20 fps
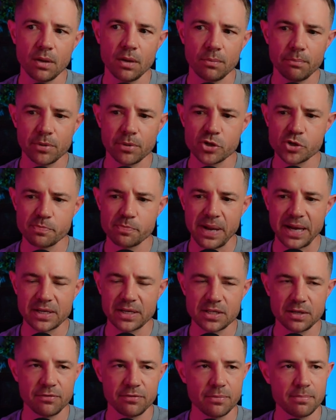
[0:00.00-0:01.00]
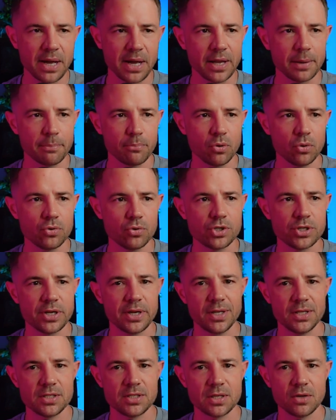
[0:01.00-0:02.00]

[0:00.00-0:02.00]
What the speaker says: perspective and my approach is